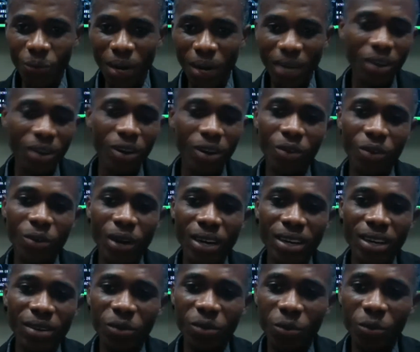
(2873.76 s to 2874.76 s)
but
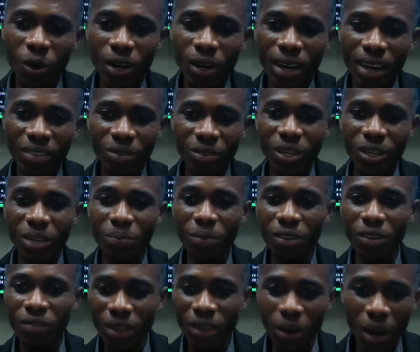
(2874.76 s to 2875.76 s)
already God has already
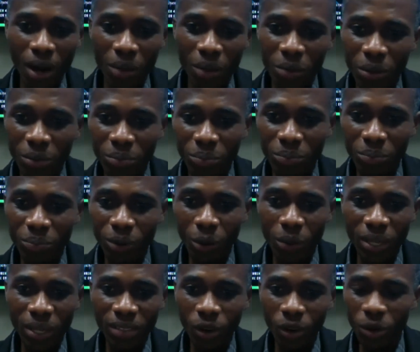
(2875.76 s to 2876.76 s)
promised